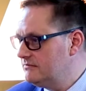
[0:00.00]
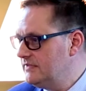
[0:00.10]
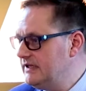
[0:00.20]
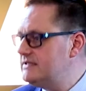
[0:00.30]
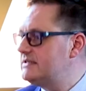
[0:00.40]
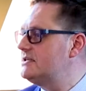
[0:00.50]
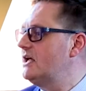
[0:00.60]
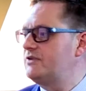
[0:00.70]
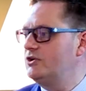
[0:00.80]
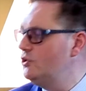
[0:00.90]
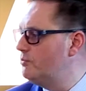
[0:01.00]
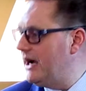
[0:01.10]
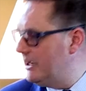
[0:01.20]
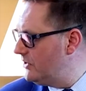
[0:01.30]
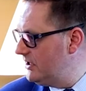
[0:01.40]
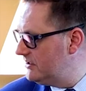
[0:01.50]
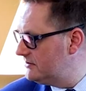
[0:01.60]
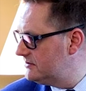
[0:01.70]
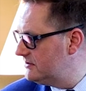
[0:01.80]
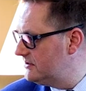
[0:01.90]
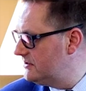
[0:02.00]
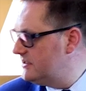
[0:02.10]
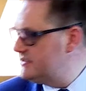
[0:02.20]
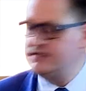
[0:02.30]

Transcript: This is not a new Bible. This